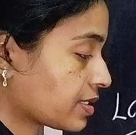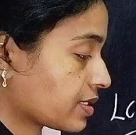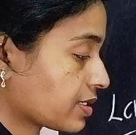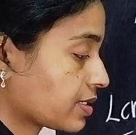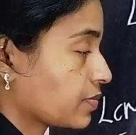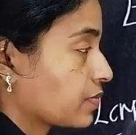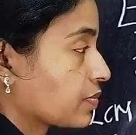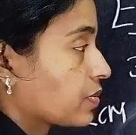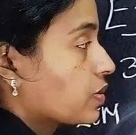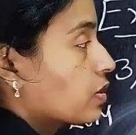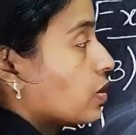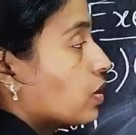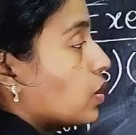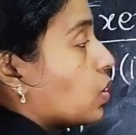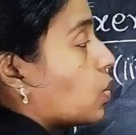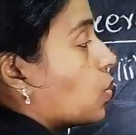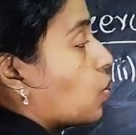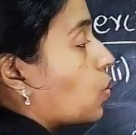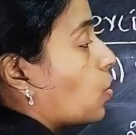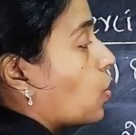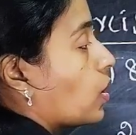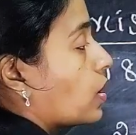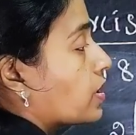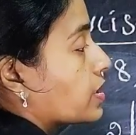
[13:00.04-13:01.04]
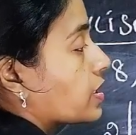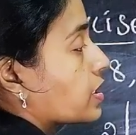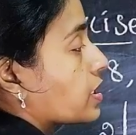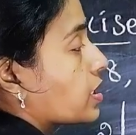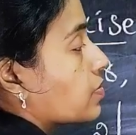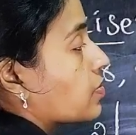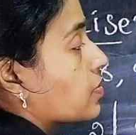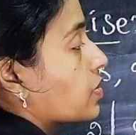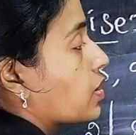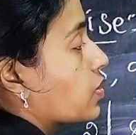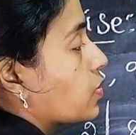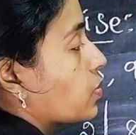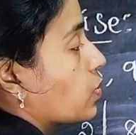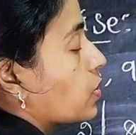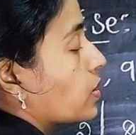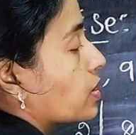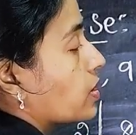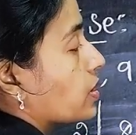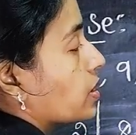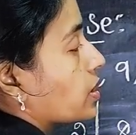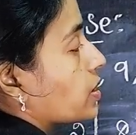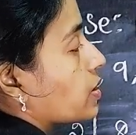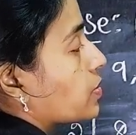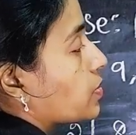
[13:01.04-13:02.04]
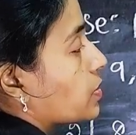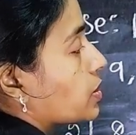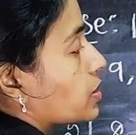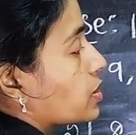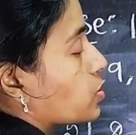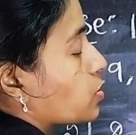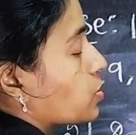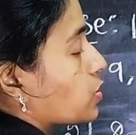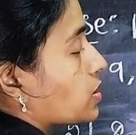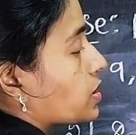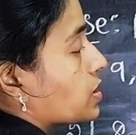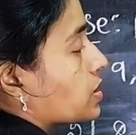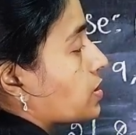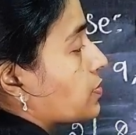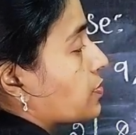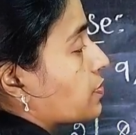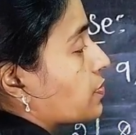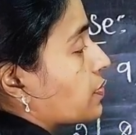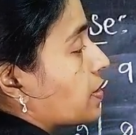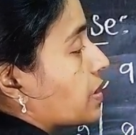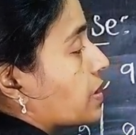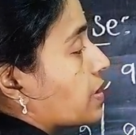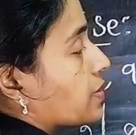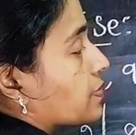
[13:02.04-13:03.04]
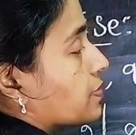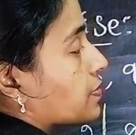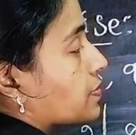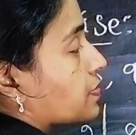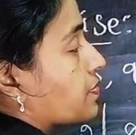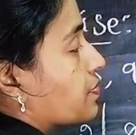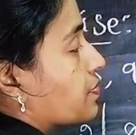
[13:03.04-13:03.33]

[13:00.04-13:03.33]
step. 1, 1, 25.